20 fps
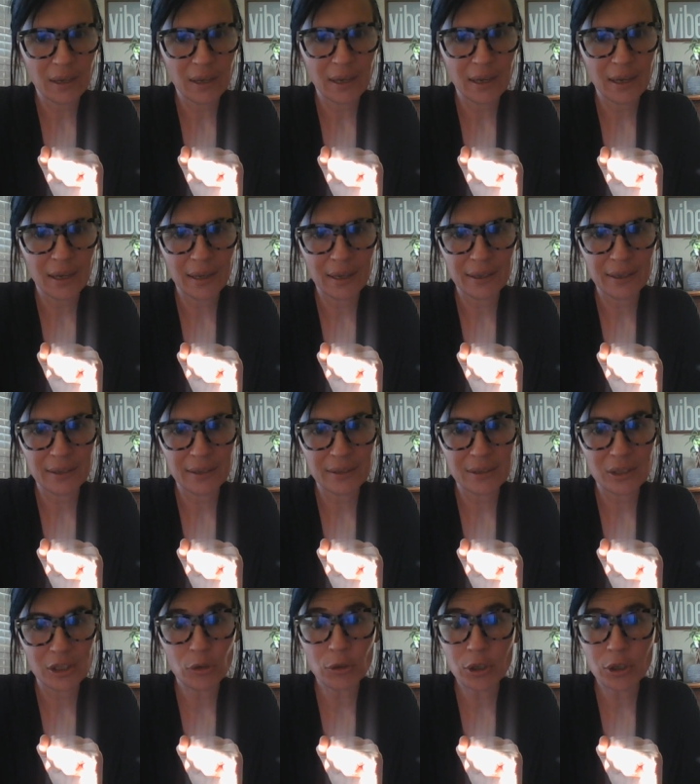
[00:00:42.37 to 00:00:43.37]
uh,
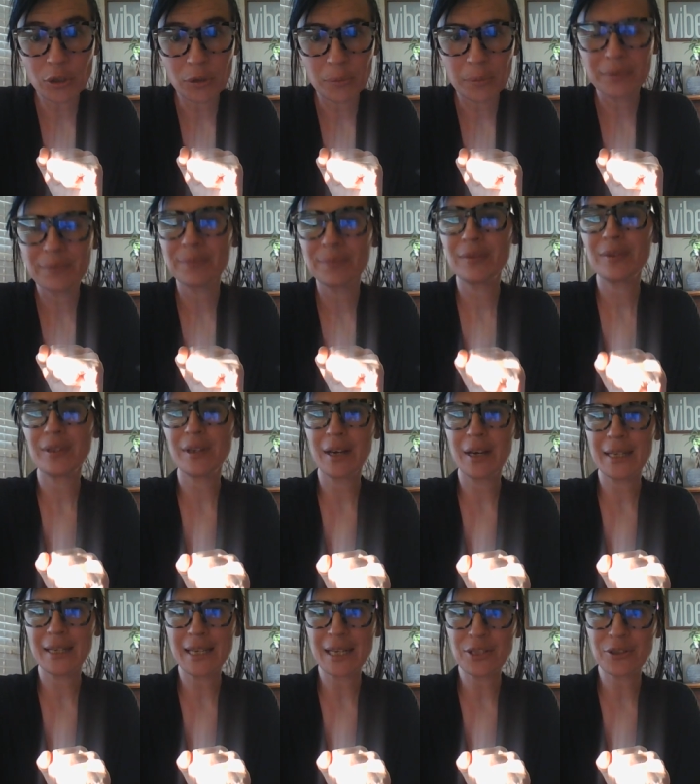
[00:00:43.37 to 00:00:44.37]
YouTube
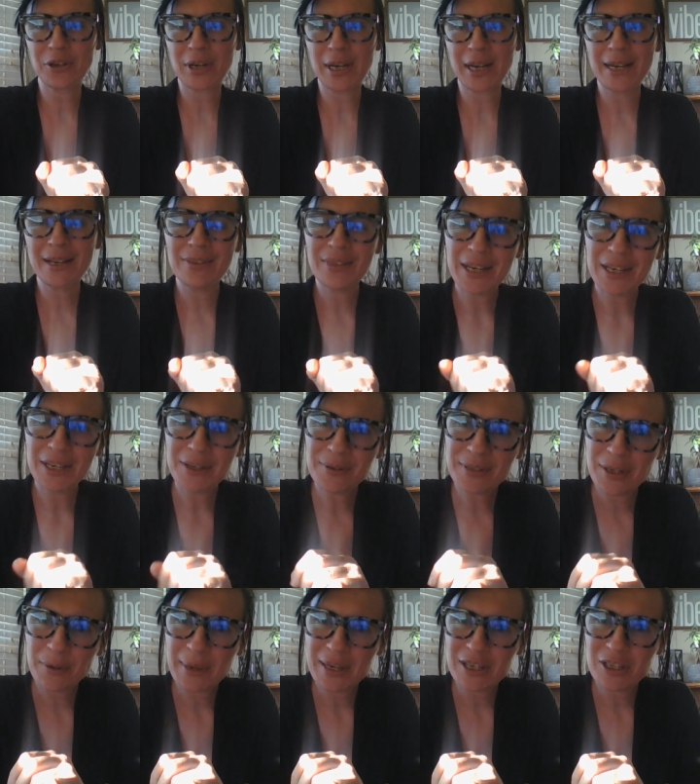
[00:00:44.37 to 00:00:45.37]
uh, yesterday. Thank you
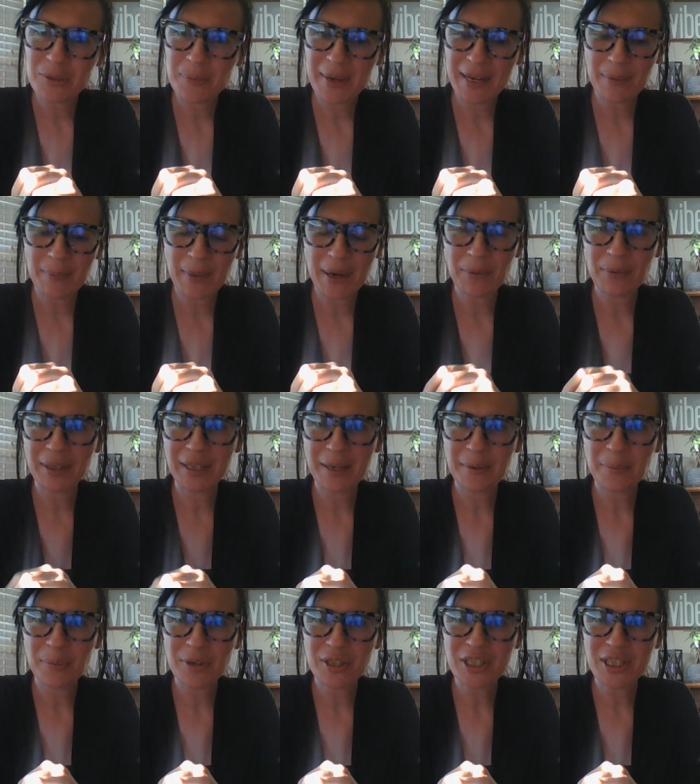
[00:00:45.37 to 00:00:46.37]
so much, ma'am. I
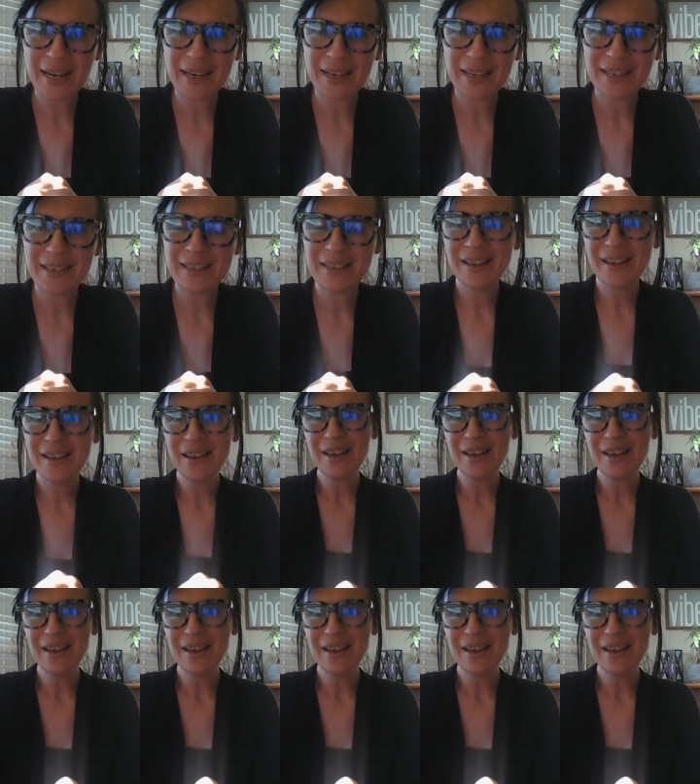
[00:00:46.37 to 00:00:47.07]
really appreciate it.